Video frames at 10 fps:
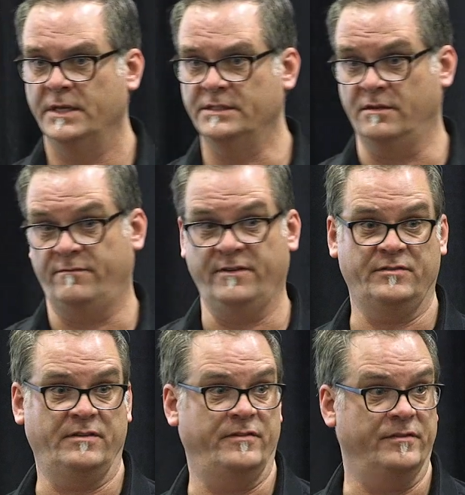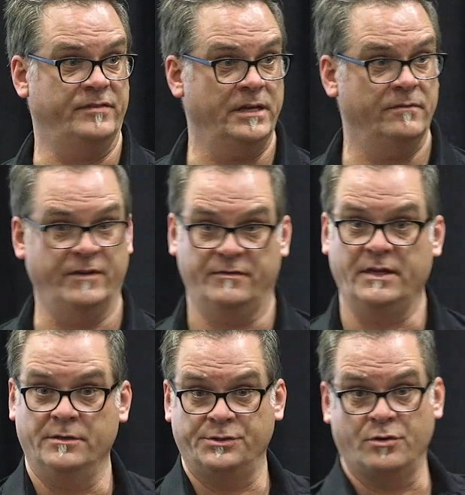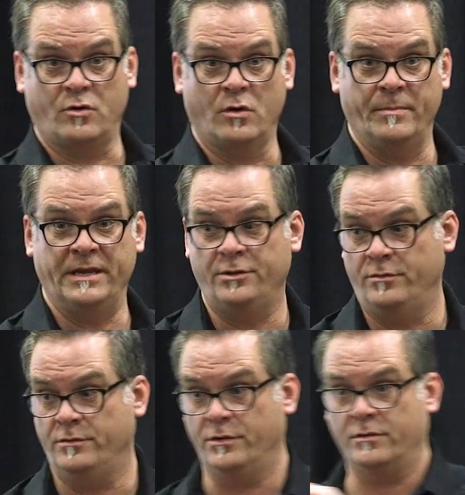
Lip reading: Is it 50-50? 50, here's your core menu and